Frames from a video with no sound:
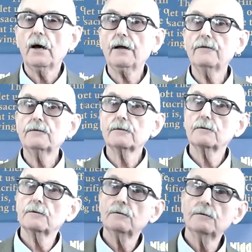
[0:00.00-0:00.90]
And
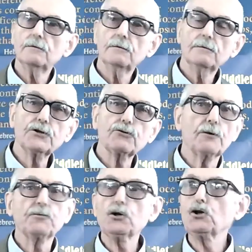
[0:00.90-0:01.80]
The
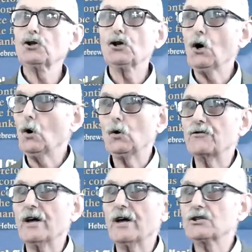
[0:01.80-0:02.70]
scriptures show
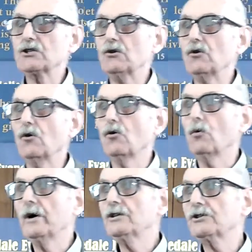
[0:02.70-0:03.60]
that that's
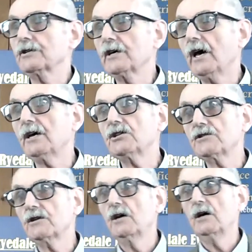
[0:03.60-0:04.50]
always the case